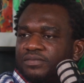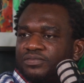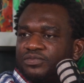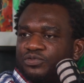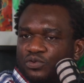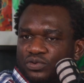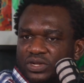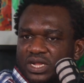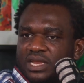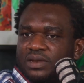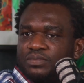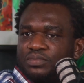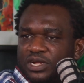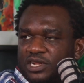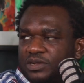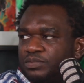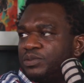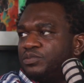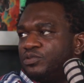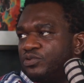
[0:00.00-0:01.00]
Those are the
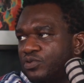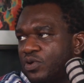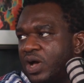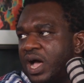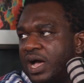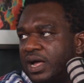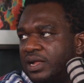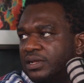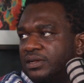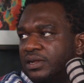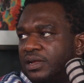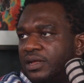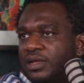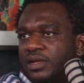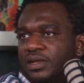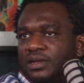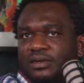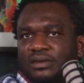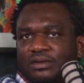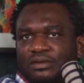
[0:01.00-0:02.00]
best people to ask.
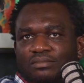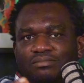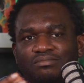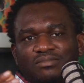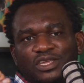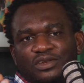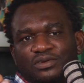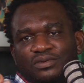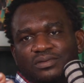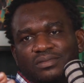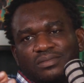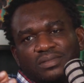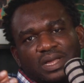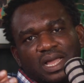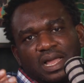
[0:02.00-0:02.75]
you know,